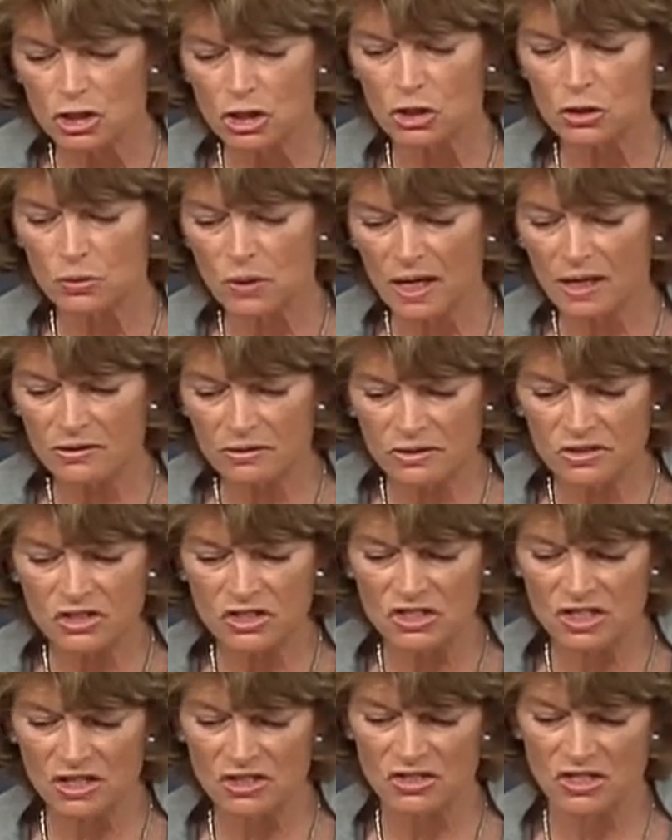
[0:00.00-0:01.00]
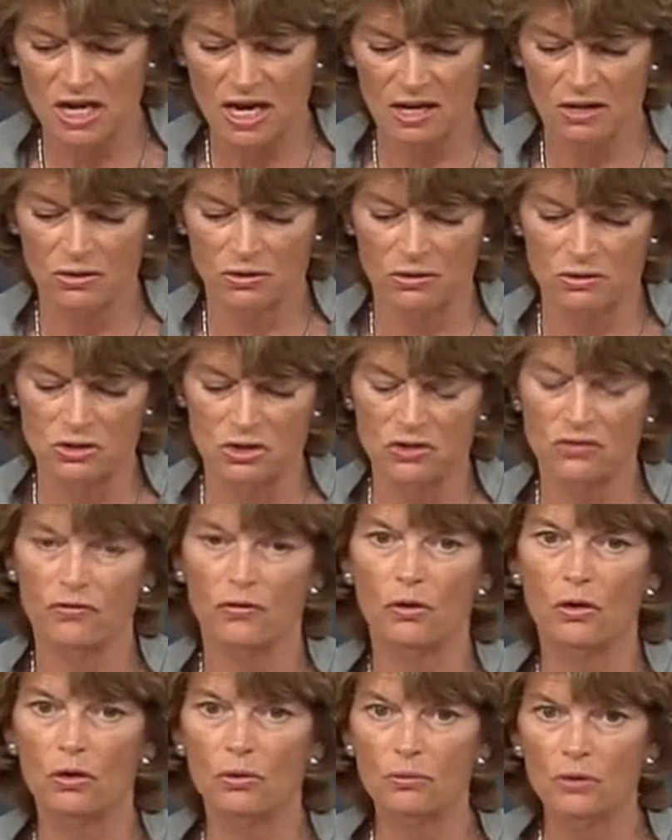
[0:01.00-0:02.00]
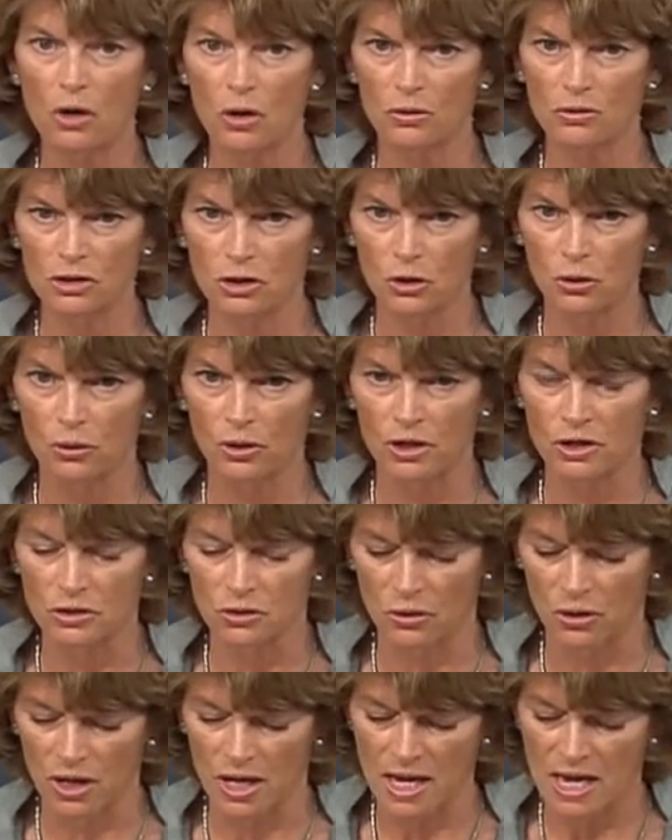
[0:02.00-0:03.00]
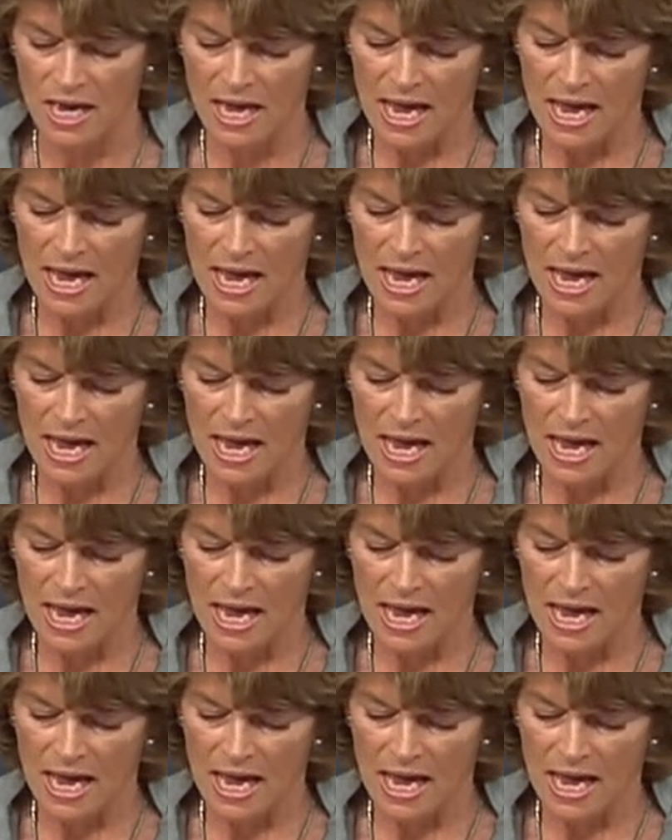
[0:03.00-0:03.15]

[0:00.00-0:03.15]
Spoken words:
206 acres for a road corridor,